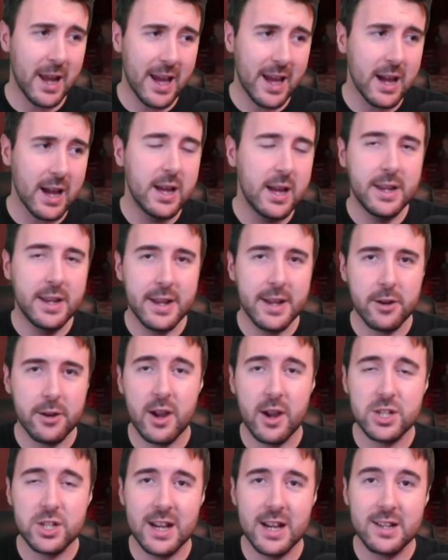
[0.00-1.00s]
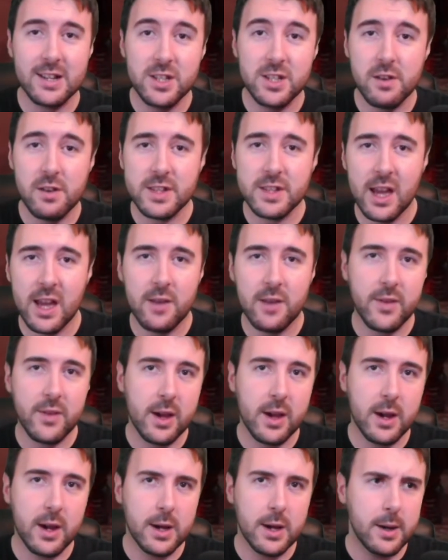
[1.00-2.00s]
player. Now, Grashnak does have
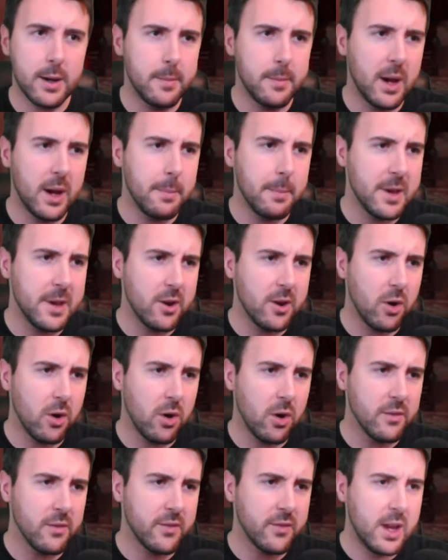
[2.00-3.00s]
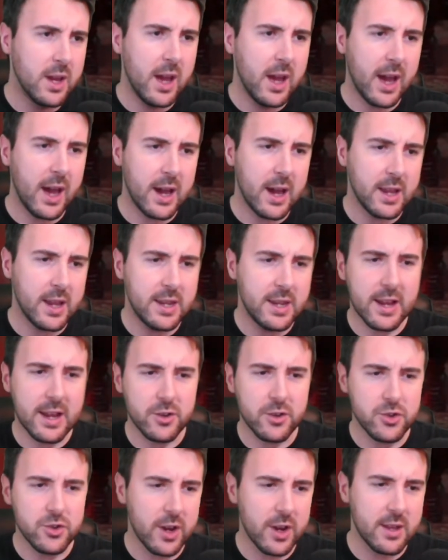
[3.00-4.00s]
a bit of
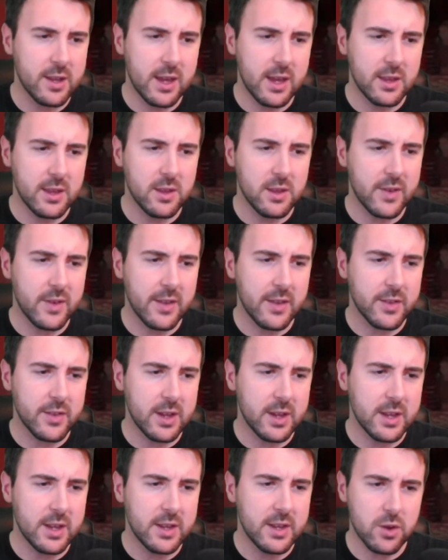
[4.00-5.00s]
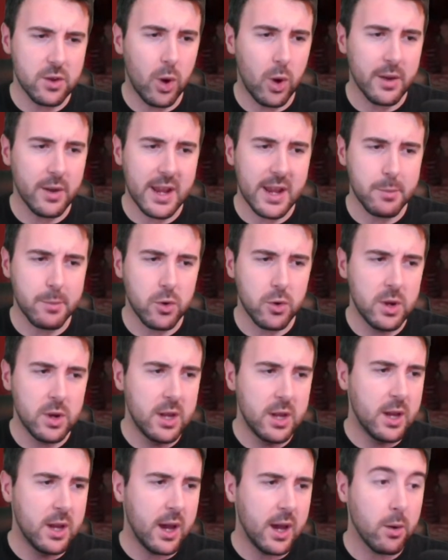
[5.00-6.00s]
Negatrait in the fact that he's got Wild Animal,
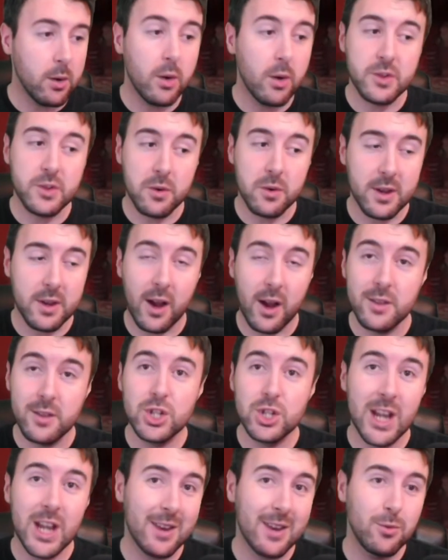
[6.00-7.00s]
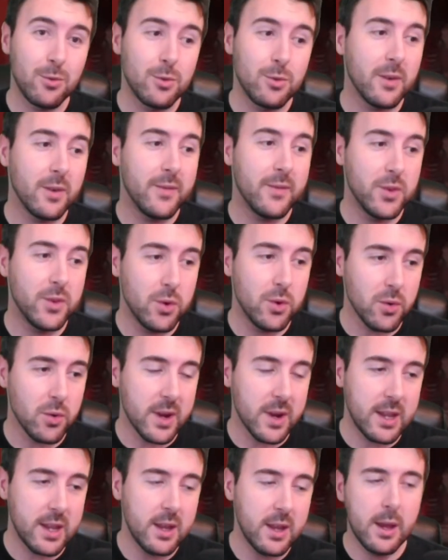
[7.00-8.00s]
Unchanneled
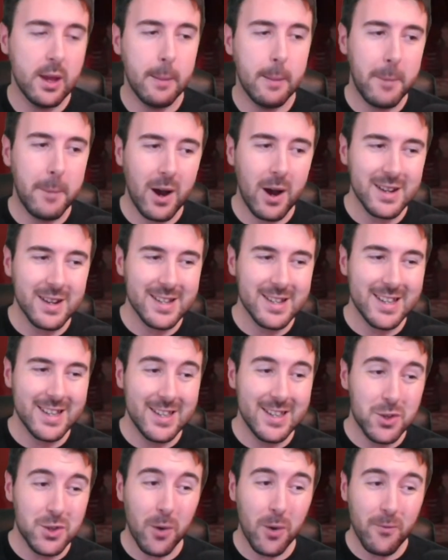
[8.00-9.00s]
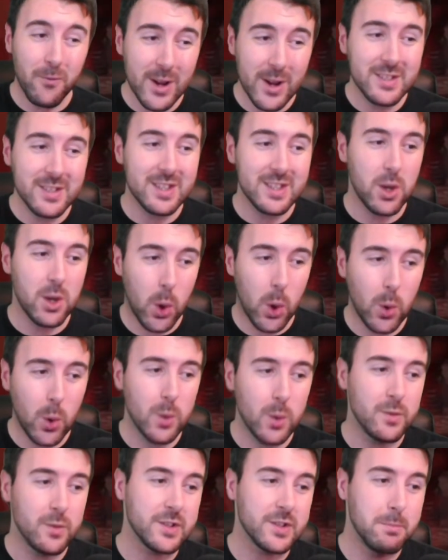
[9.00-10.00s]
Fury, but he's got Frenzy,
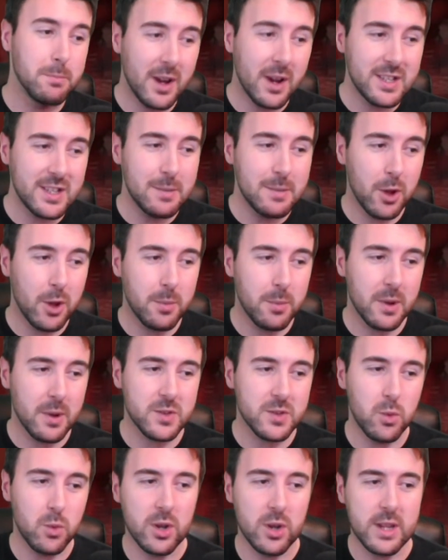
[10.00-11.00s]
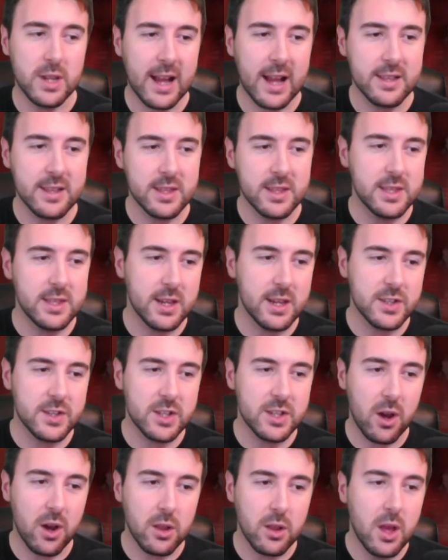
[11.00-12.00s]
Horns, Mighty Blow plus 1, and Thick
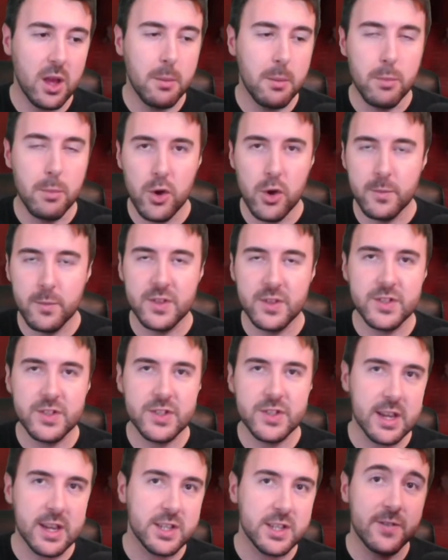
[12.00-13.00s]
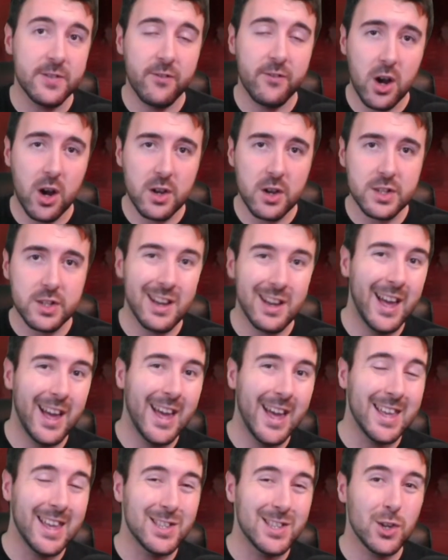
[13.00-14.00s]
Skull, Movement 6. He's faster,
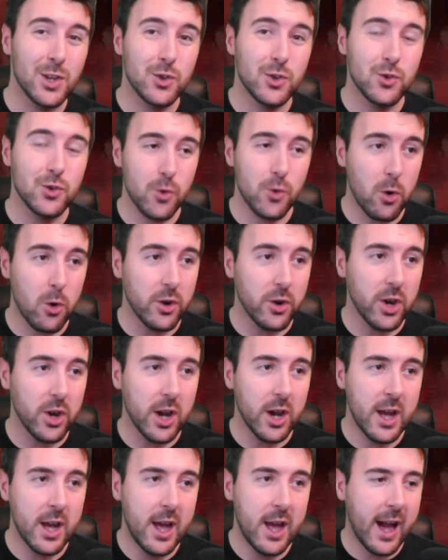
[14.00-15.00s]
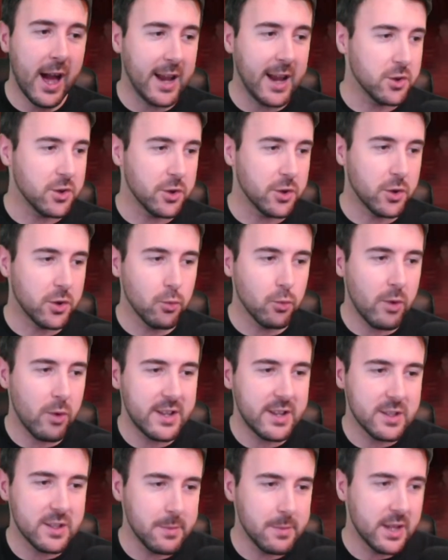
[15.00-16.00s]
he's stronger, and he's got a
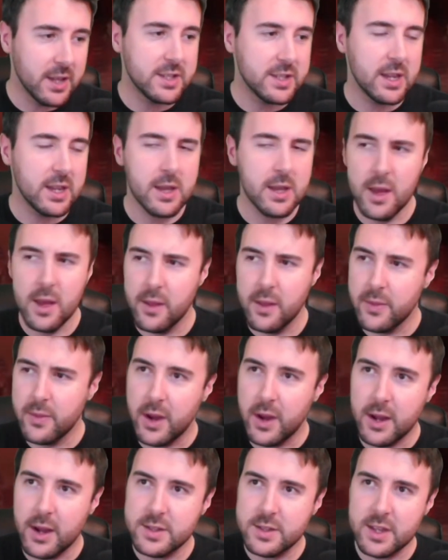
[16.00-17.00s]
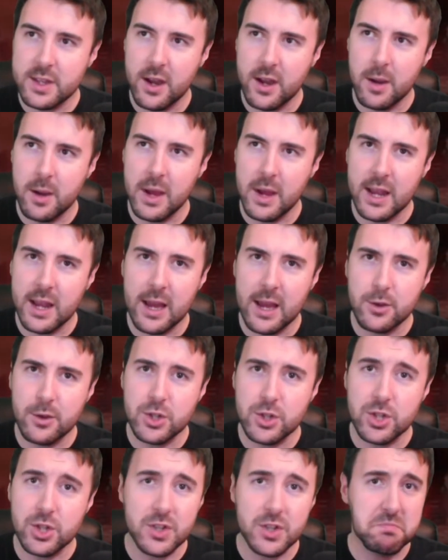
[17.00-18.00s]
great ability that
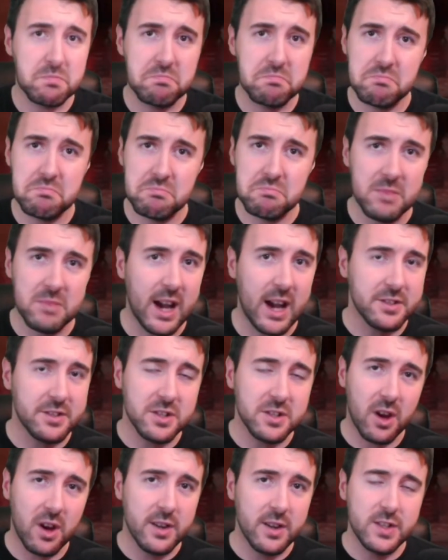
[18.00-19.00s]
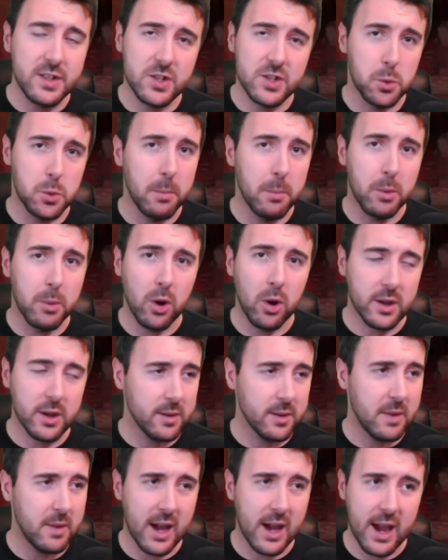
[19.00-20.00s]
allows you to just add a dice to a block
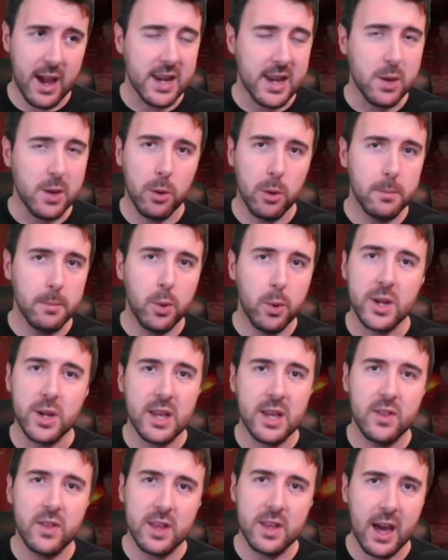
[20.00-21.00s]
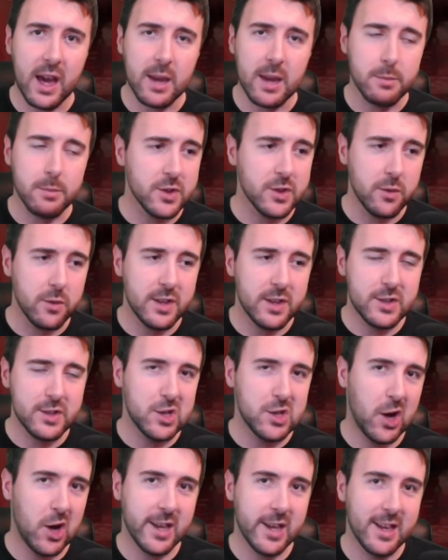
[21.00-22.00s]
at any one point in the game. So this
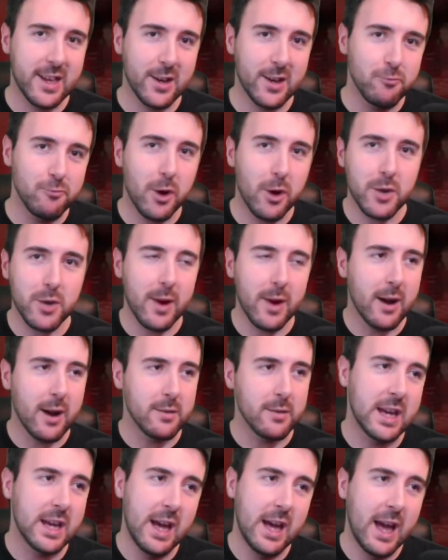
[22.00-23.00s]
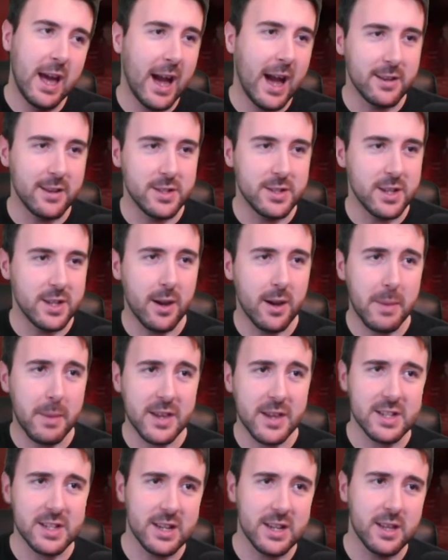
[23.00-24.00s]
guy can run around and
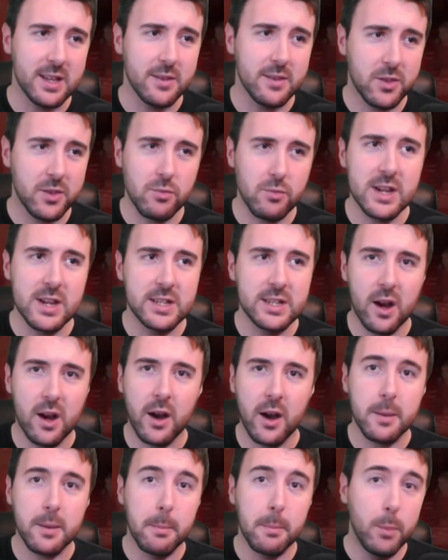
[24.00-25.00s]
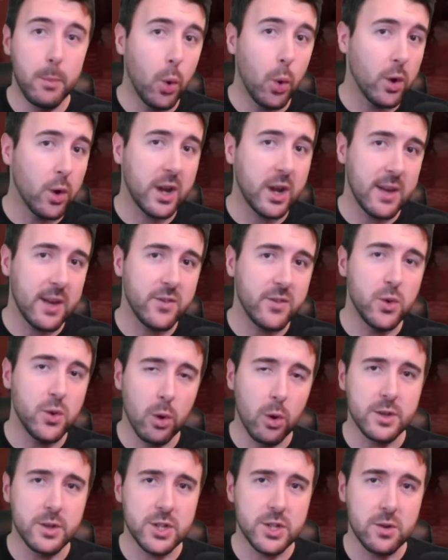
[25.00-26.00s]
basically 3-die Morgue if you
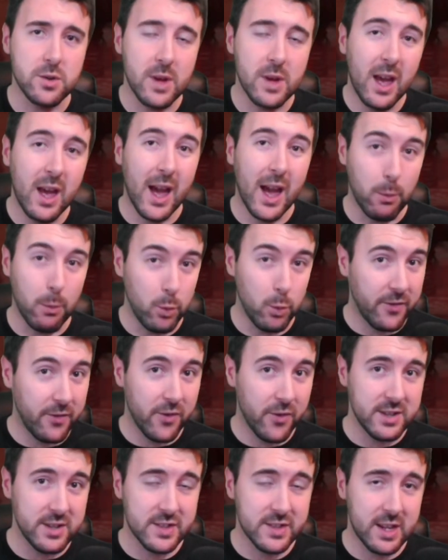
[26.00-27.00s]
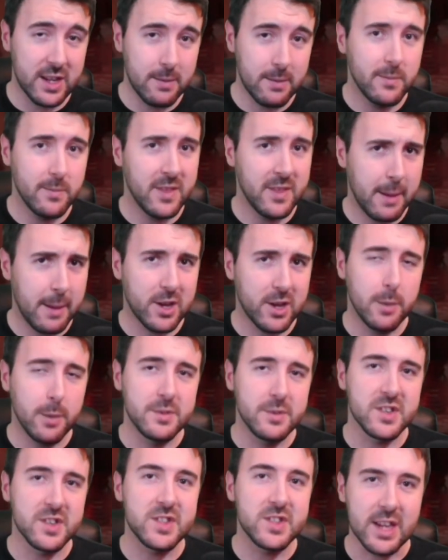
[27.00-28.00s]
want to. And with Frenzy, that
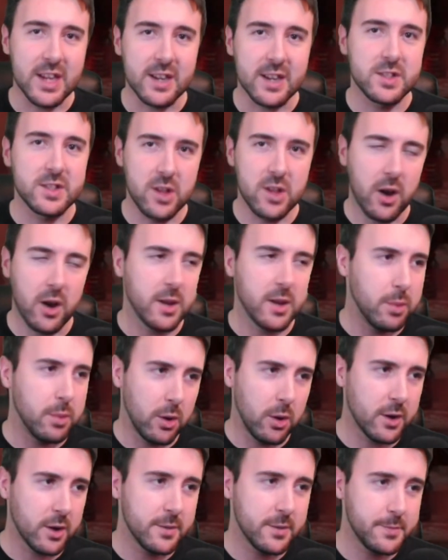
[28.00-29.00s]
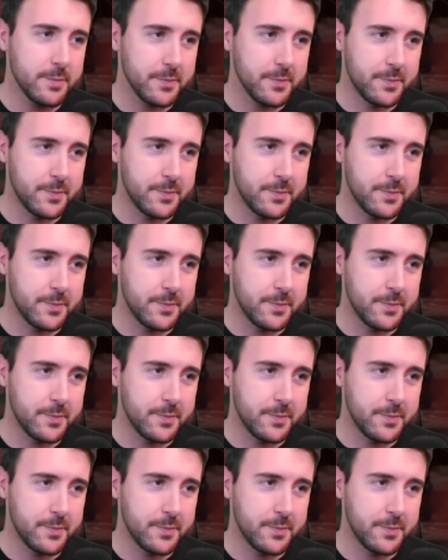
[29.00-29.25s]
becomes a 6-die block.